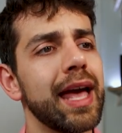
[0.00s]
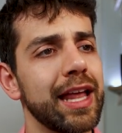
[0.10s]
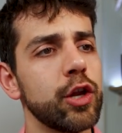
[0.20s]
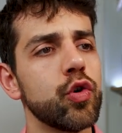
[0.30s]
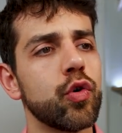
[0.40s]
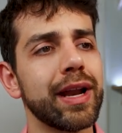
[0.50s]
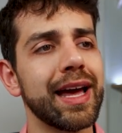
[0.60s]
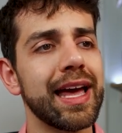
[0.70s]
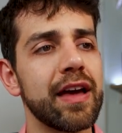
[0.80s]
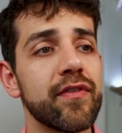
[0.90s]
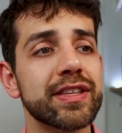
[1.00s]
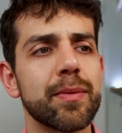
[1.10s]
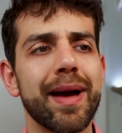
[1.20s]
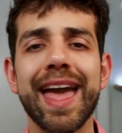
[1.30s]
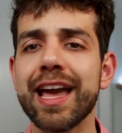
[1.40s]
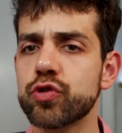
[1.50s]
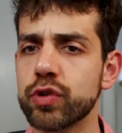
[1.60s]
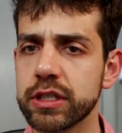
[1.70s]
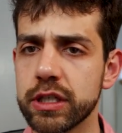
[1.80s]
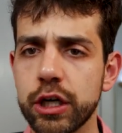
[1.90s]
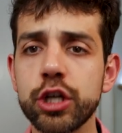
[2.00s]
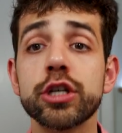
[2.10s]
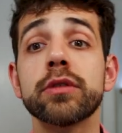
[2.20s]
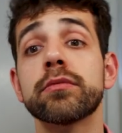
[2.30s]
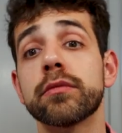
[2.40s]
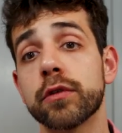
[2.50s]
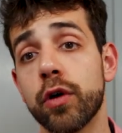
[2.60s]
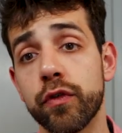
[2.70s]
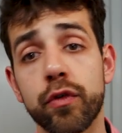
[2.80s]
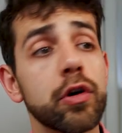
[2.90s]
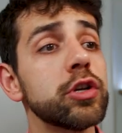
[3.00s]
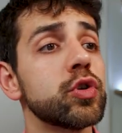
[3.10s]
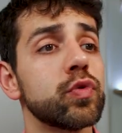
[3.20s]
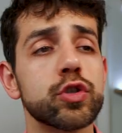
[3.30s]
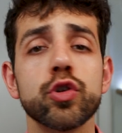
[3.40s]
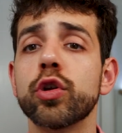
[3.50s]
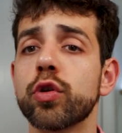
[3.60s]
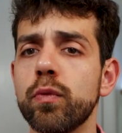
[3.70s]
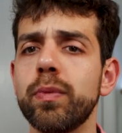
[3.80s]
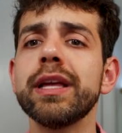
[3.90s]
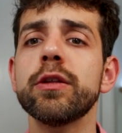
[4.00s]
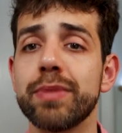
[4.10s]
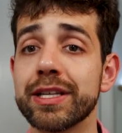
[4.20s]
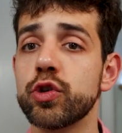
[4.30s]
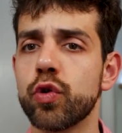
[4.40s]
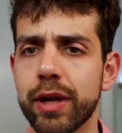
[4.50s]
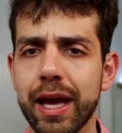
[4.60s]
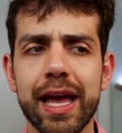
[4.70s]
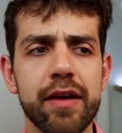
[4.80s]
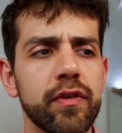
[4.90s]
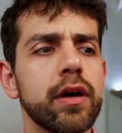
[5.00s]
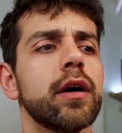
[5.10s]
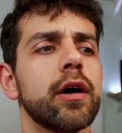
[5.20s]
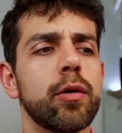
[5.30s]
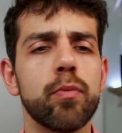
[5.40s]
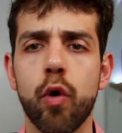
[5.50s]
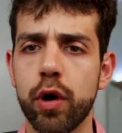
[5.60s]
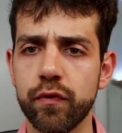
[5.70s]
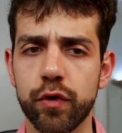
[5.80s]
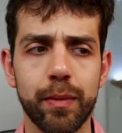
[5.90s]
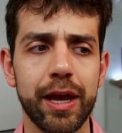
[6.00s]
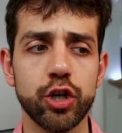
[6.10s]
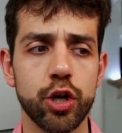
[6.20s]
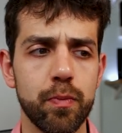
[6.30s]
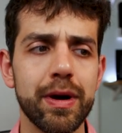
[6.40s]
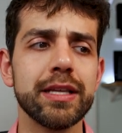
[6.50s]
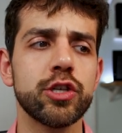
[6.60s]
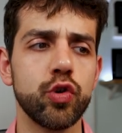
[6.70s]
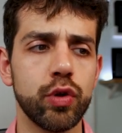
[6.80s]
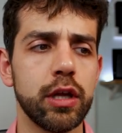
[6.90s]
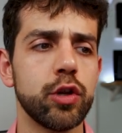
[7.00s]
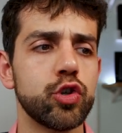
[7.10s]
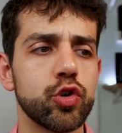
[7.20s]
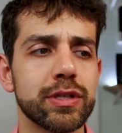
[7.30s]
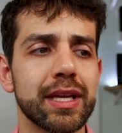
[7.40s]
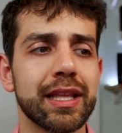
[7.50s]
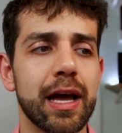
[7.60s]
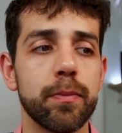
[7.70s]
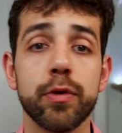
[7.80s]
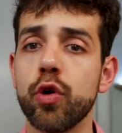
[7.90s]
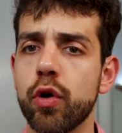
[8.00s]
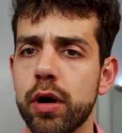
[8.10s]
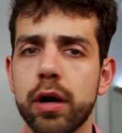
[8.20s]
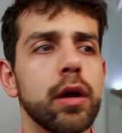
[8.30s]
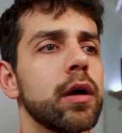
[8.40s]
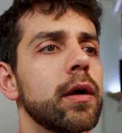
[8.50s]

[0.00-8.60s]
and you're gonna have some extra search. Of course, it's not complete, but you're gonna have more information. But you need to set up your